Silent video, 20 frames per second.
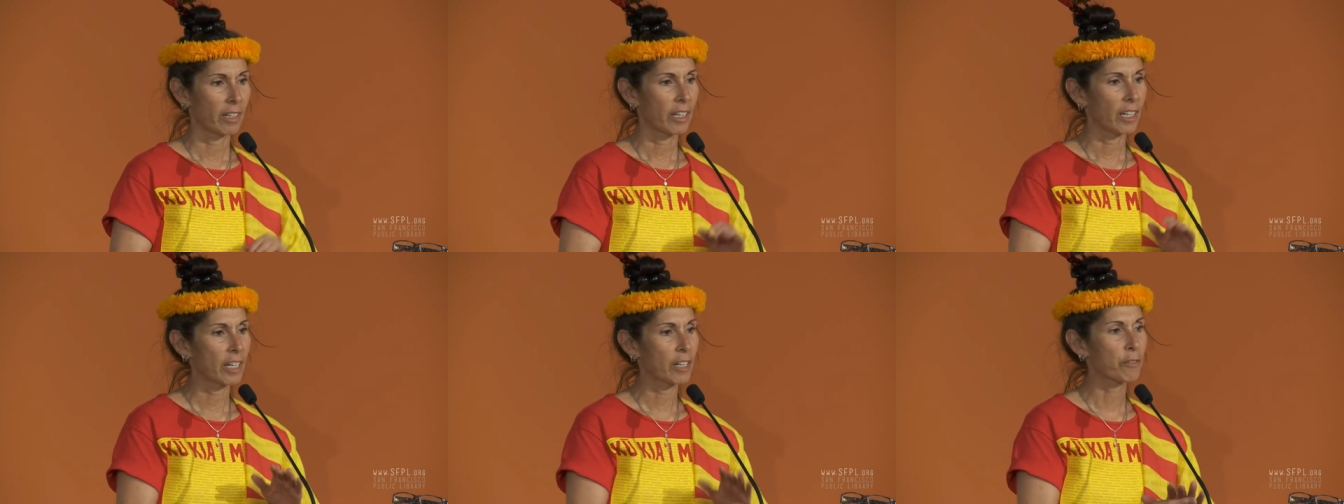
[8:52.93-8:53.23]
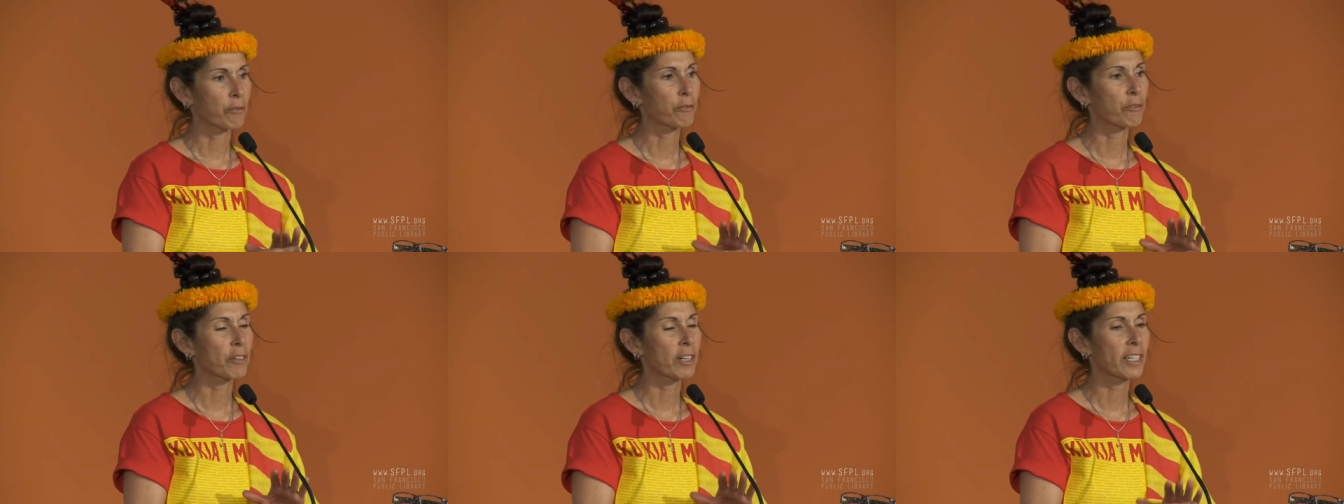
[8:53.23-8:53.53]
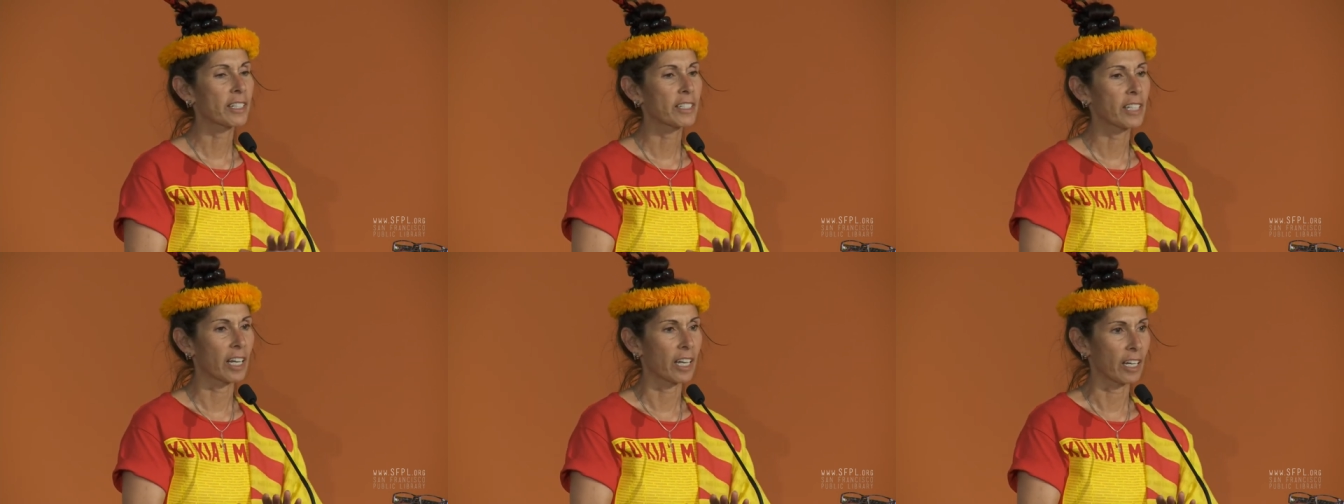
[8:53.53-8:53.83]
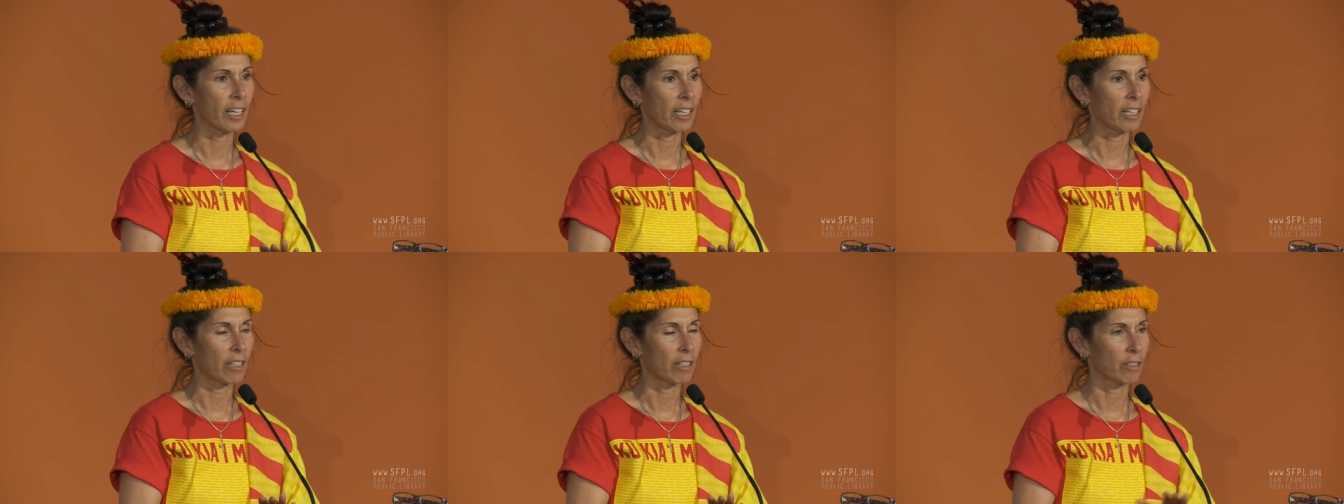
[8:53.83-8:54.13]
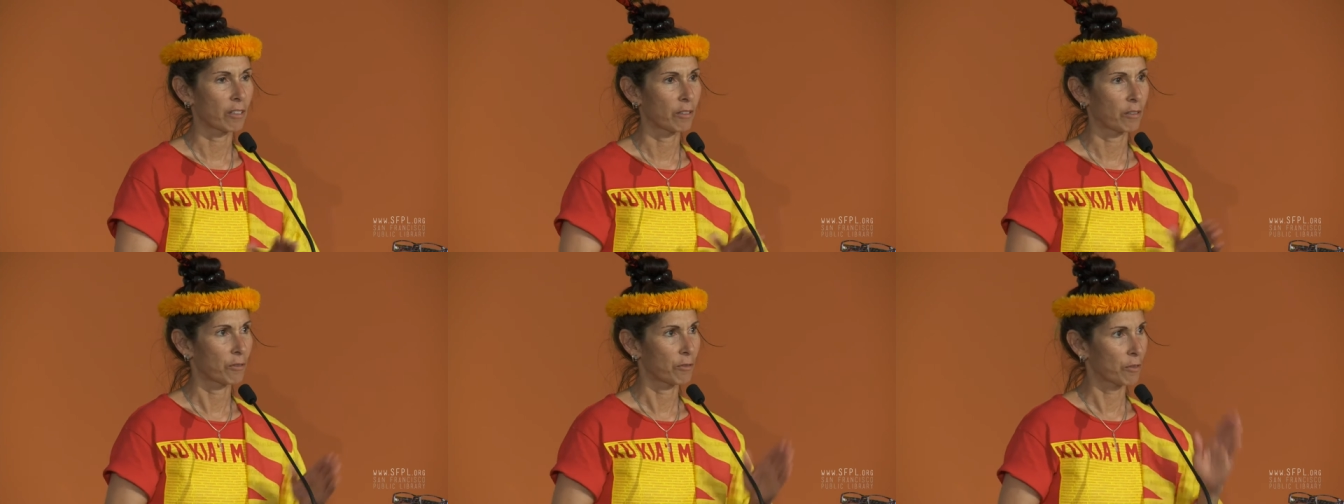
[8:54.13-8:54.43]
Every day
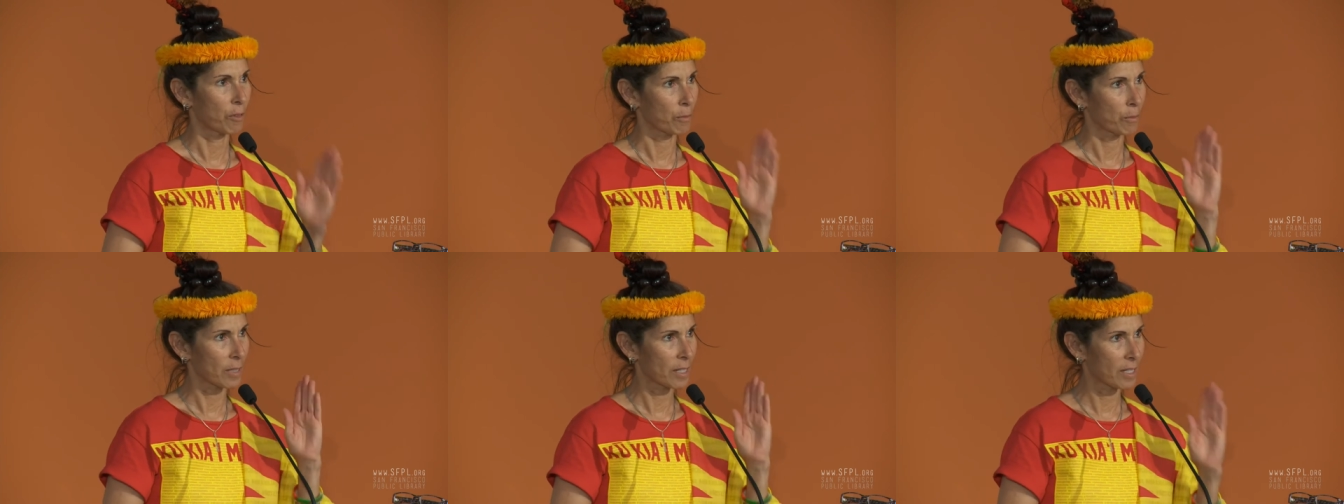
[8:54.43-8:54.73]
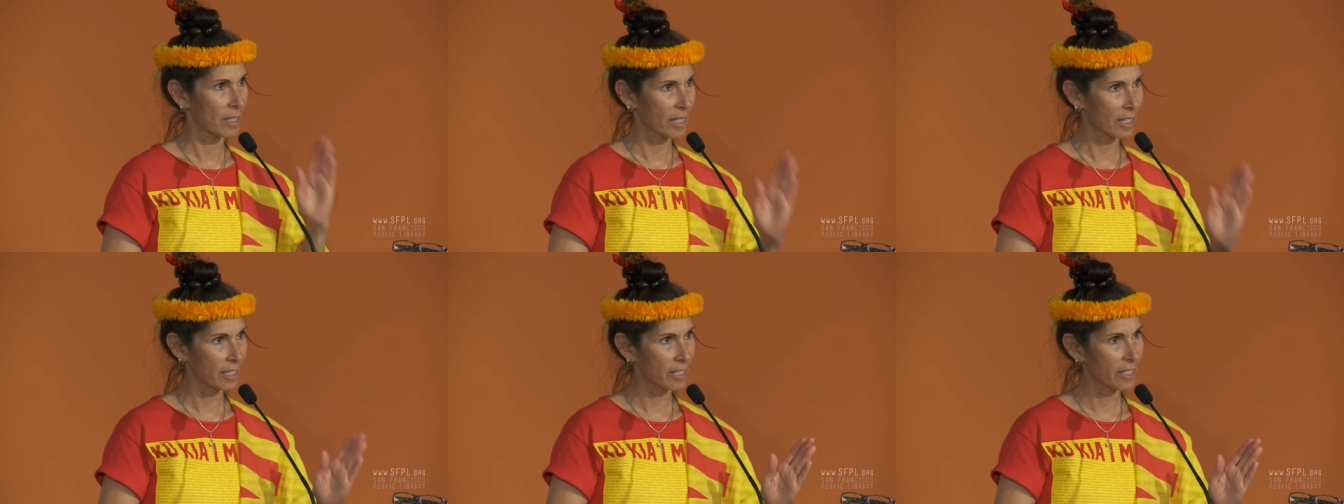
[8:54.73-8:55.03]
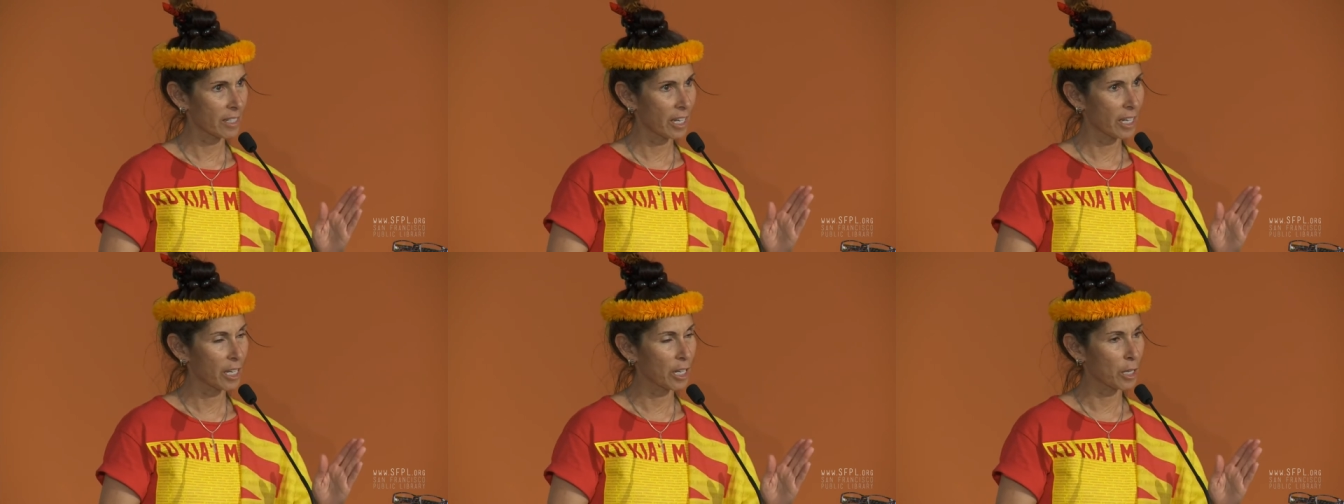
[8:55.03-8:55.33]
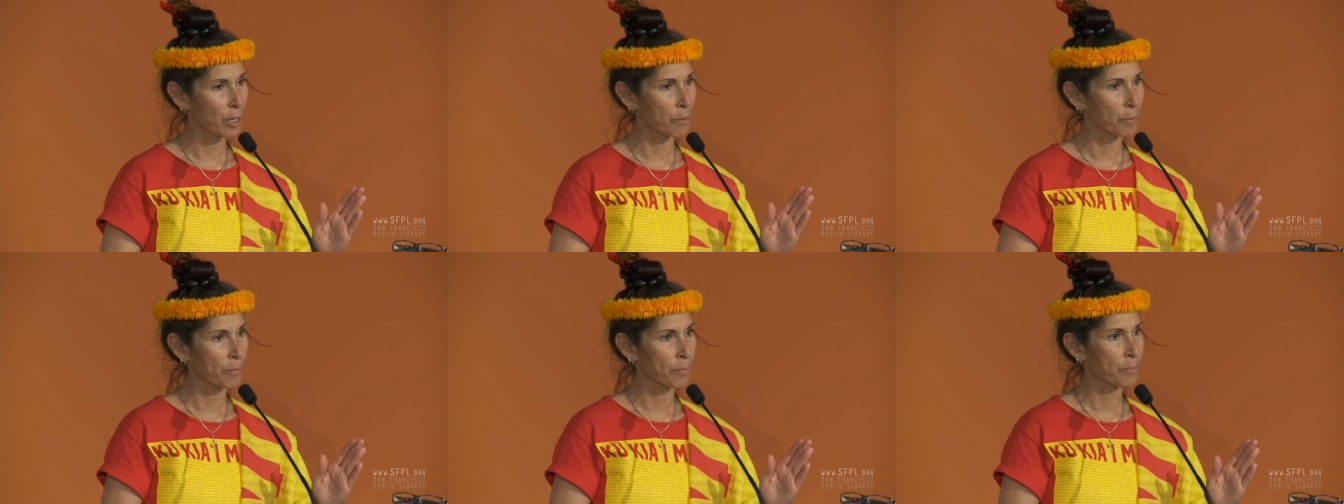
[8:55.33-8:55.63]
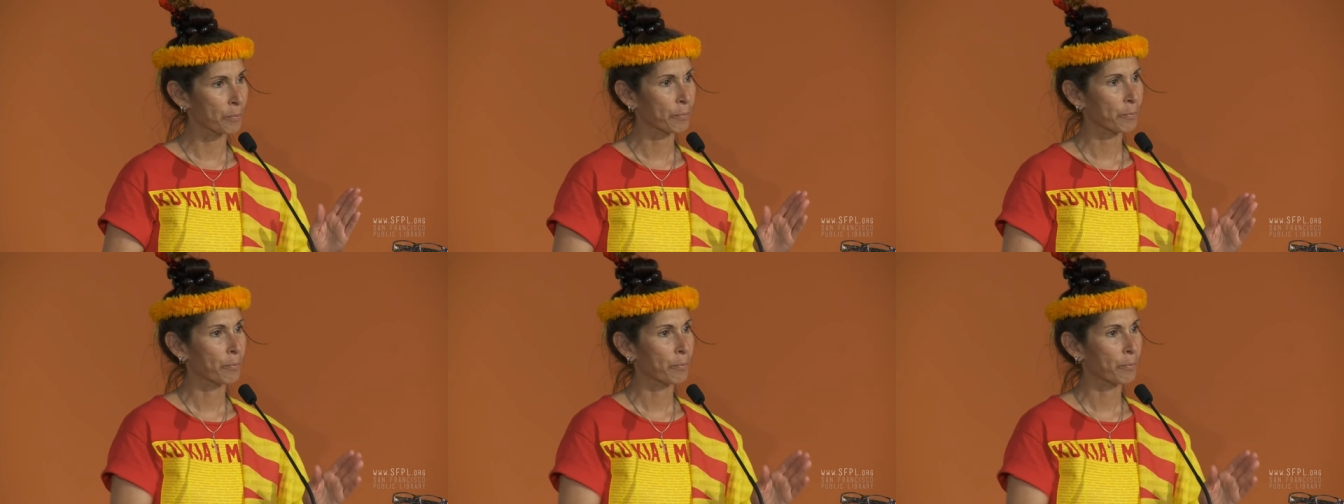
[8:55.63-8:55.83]
from 6 a.m.,